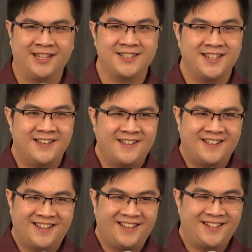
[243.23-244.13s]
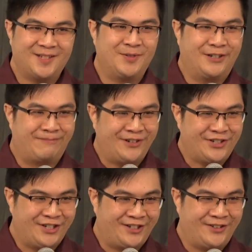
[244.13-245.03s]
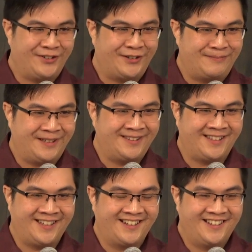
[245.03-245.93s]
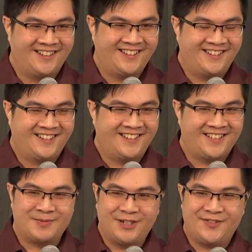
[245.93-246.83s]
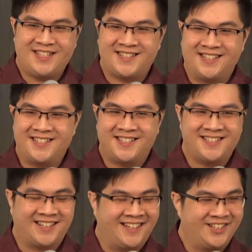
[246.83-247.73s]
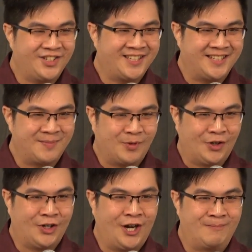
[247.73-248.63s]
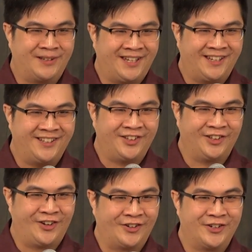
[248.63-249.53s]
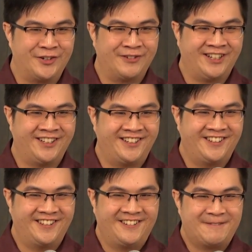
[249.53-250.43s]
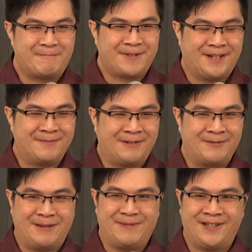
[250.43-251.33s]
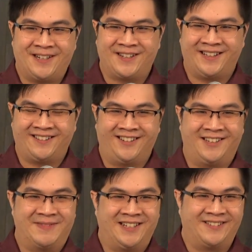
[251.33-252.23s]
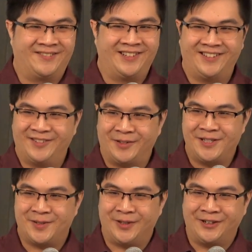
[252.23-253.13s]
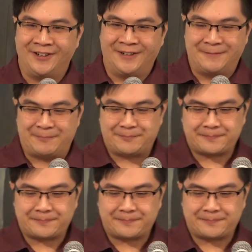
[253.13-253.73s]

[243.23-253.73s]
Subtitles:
And I just want to appreciate here a little bit that it's one of these sentences that kind of just gets more complicated the longer you read it. And we might be kind of like, oh man, what's going on?